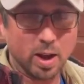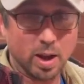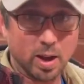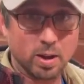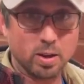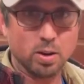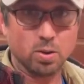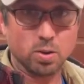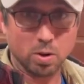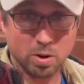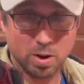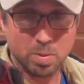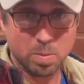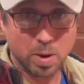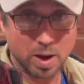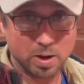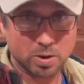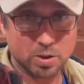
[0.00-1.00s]
into
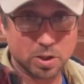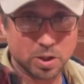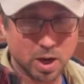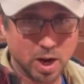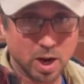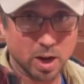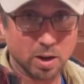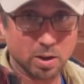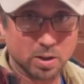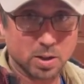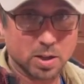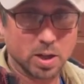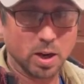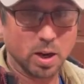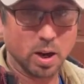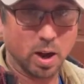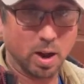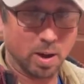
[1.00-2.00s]
30-pound shares.
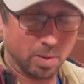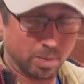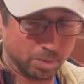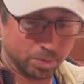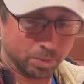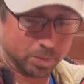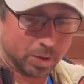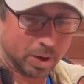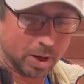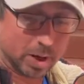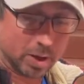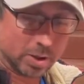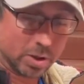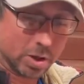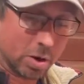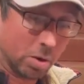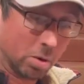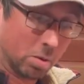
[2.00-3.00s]
And
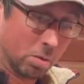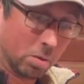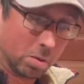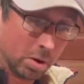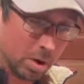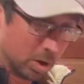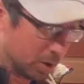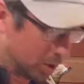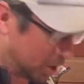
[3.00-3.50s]
so to